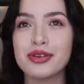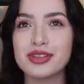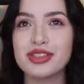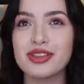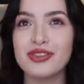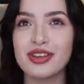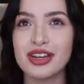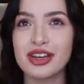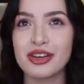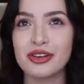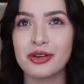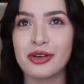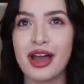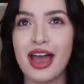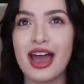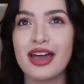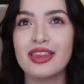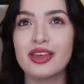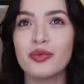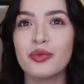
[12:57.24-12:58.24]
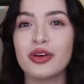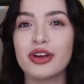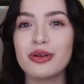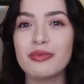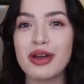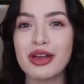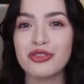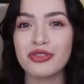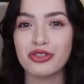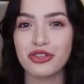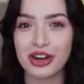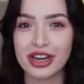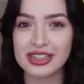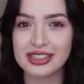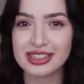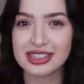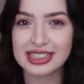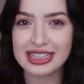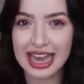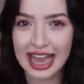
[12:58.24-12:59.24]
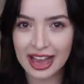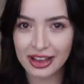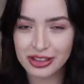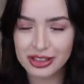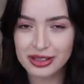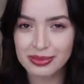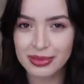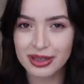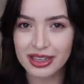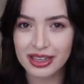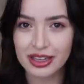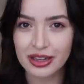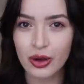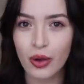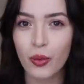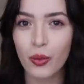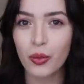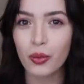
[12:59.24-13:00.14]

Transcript: post a video and then one of my friends tells me,